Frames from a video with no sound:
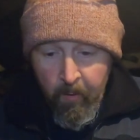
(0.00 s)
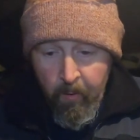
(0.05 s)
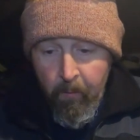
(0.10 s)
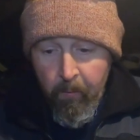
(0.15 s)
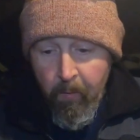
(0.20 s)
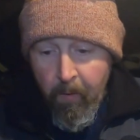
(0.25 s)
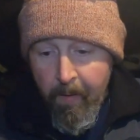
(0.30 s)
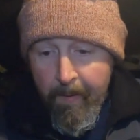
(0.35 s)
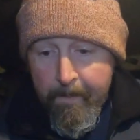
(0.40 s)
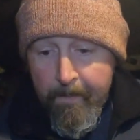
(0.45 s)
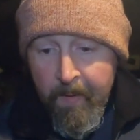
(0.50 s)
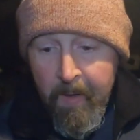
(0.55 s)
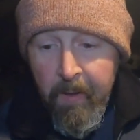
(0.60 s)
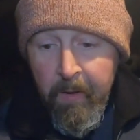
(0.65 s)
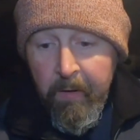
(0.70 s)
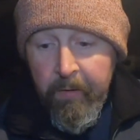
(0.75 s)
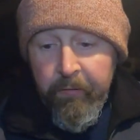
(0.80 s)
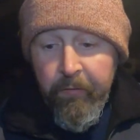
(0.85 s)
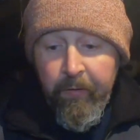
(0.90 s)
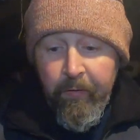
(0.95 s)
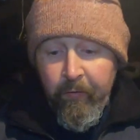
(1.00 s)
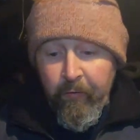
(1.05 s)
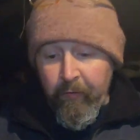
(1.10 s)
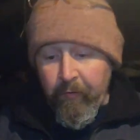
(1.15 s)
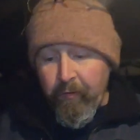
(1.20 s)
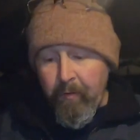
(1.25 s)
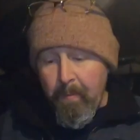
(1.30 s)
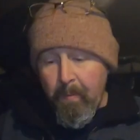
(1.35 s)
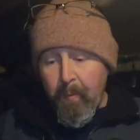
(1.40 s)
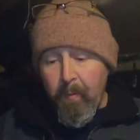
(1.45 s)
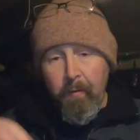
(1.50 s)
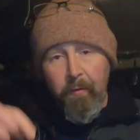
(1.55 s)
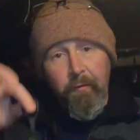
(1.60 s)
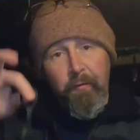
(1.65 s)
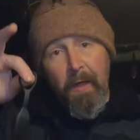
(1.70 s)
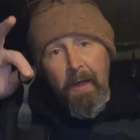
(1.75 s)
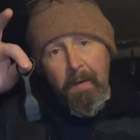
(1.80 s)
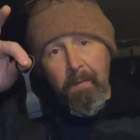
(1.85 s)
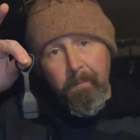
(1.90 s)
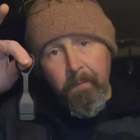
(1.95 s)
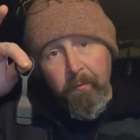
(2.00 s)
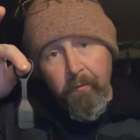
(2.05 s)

All right, so it's as simple as that.